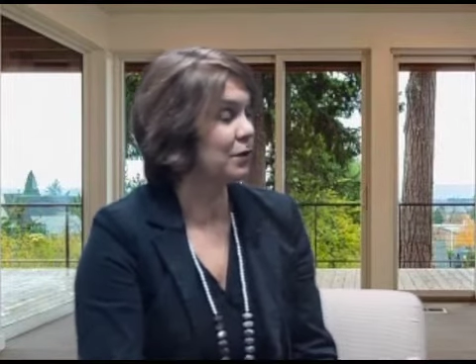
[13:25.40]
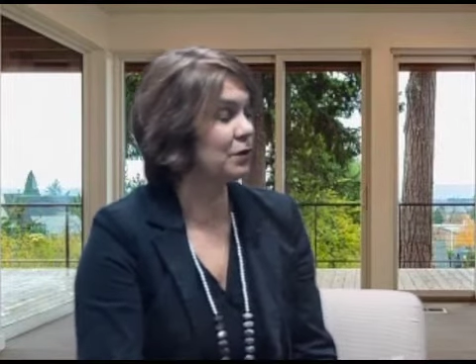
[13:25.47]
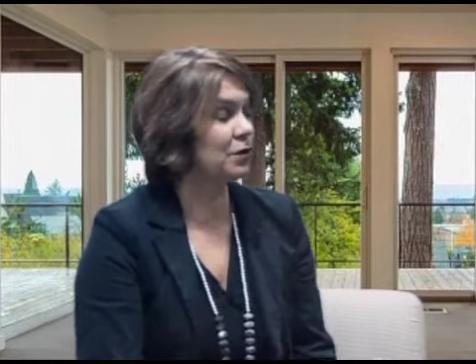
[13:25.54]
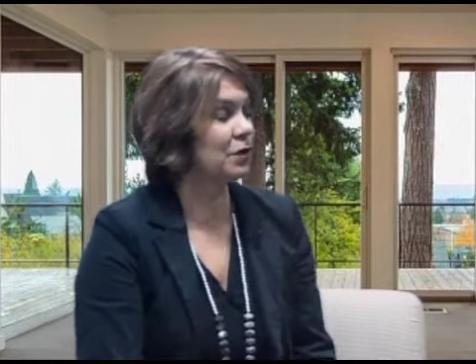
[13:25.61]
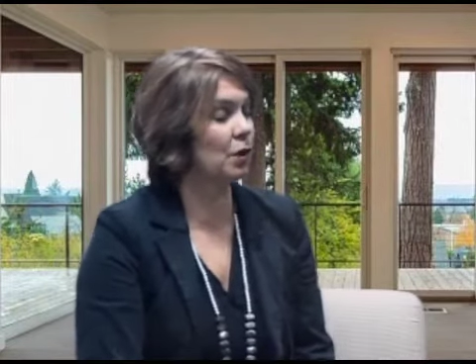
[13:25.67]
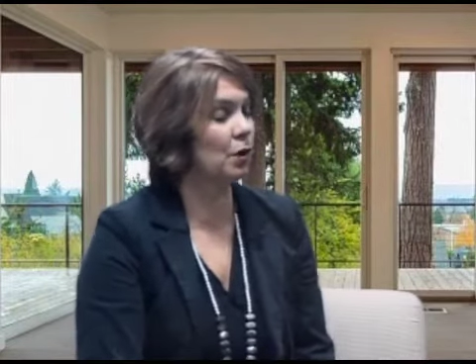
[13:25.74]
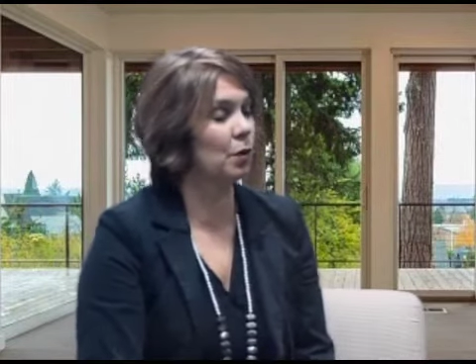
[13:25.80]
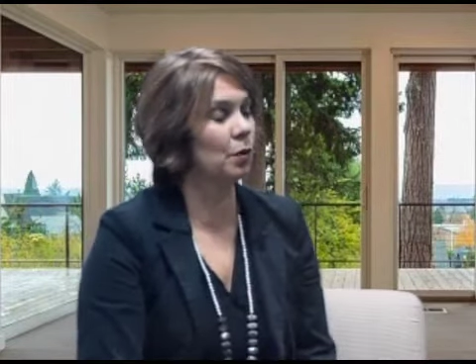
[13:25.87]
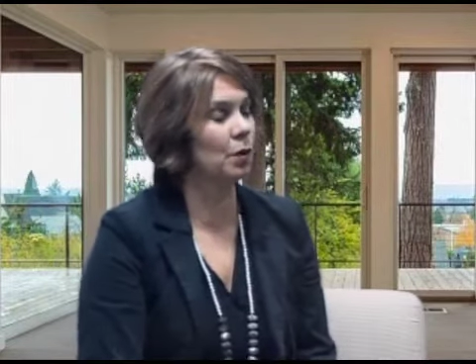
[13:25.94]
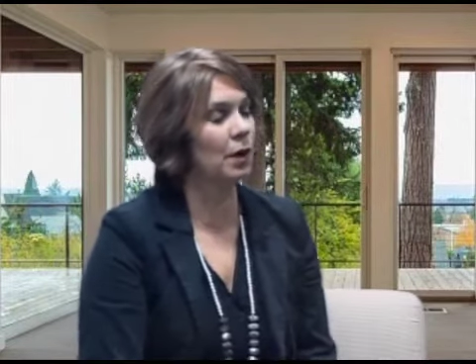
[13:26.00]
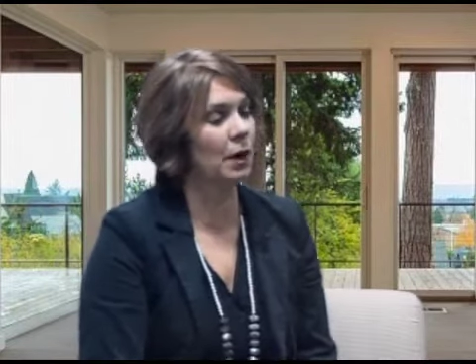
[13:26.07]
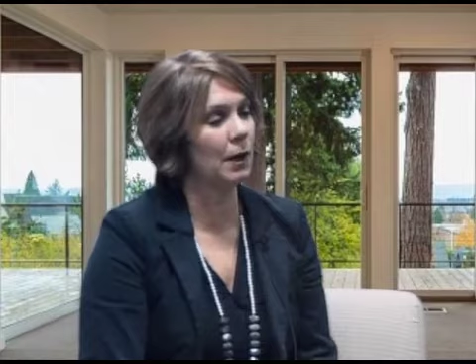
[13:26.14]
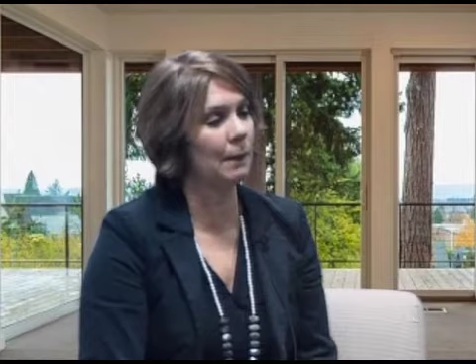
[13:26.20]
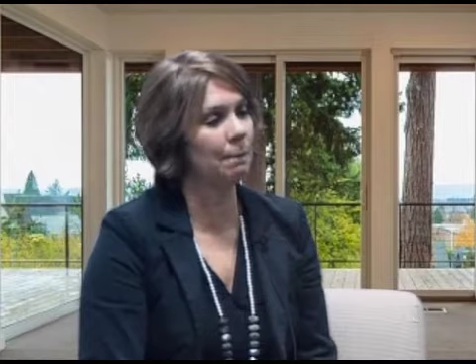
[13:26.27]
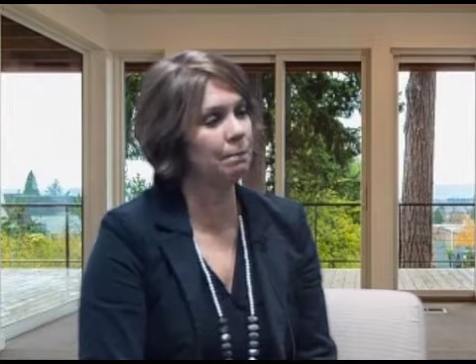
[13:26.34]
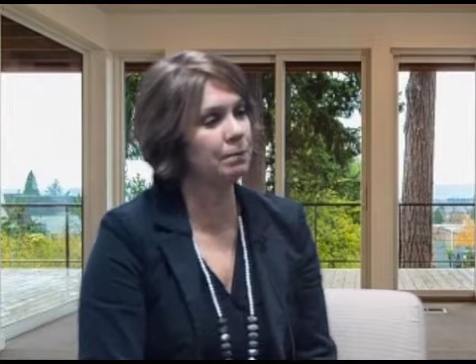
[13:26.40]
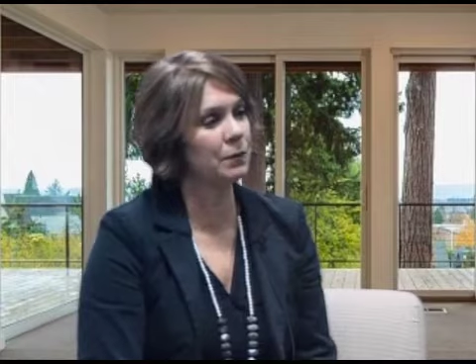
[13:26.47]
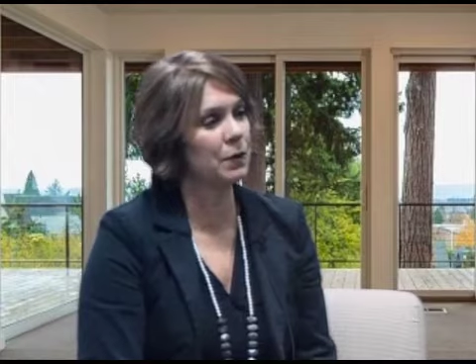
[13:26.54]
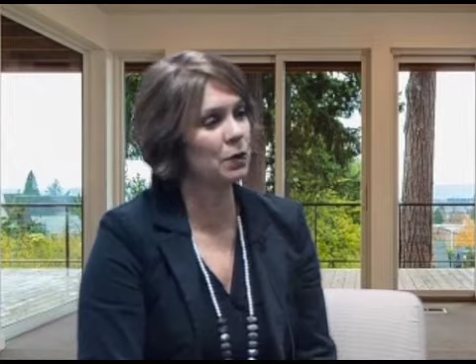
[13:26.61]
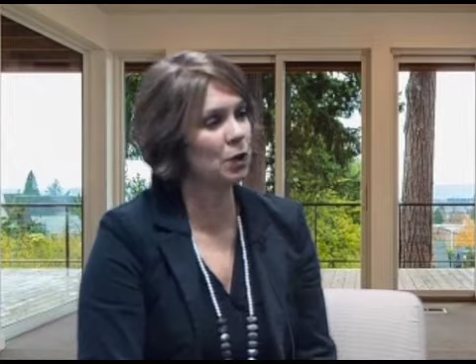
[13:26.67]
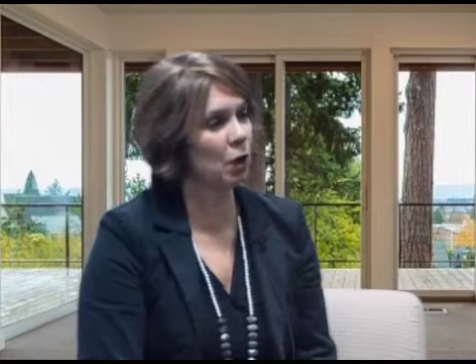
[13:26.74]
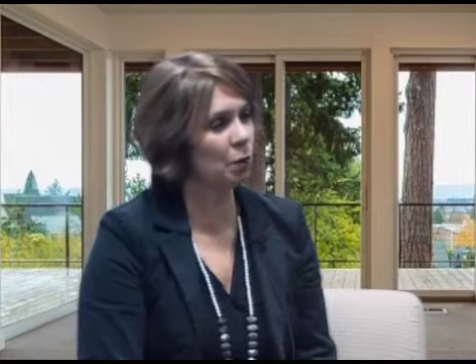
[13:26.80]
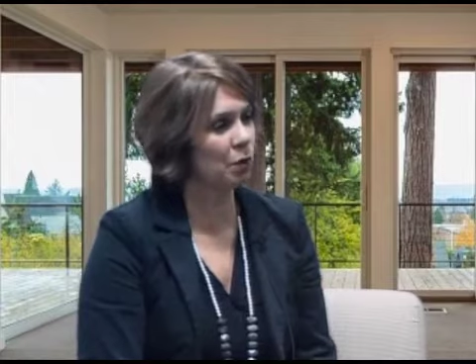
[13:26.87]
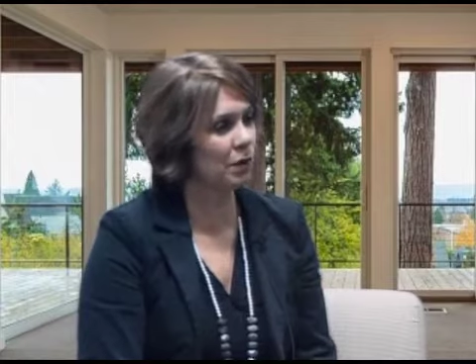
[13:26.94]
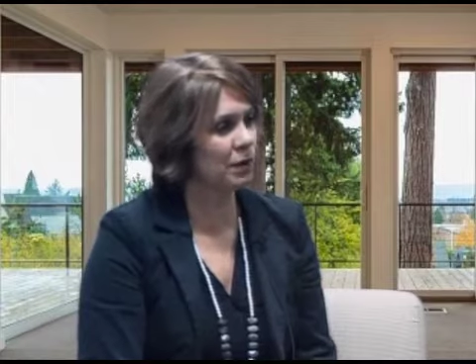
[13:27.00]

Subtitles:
So lower